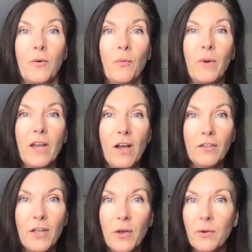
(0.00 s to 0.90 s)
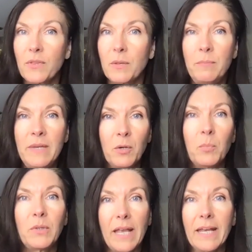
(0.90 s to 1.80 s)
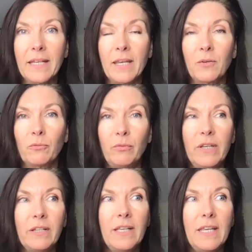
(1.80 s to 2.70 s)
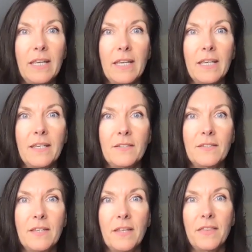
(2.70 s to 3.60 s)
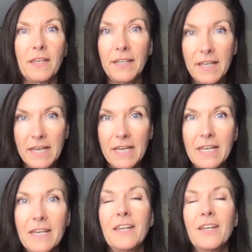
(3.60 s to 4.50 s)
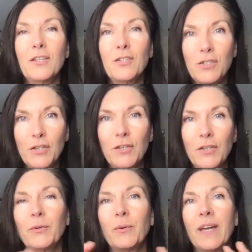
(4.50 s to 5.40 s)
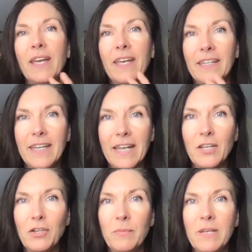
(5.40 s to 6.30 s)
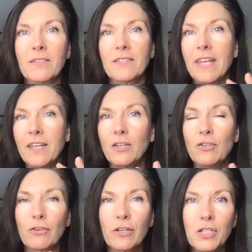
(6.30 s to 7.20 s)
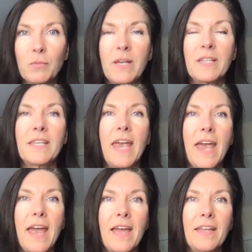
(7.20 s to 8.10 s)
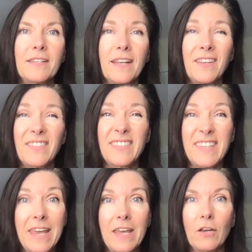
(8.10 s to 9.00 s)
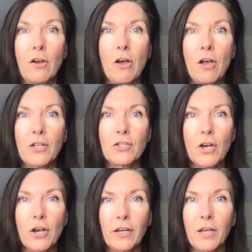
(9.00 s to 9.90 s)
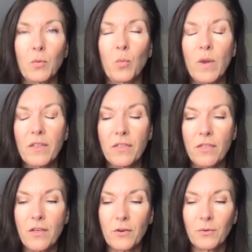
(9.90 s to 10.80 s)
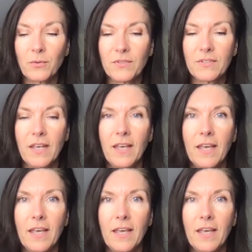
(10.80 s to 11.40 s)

We all know that meal planning really is the key to getting your meals, getting nourishment, and kind of staying on target with those,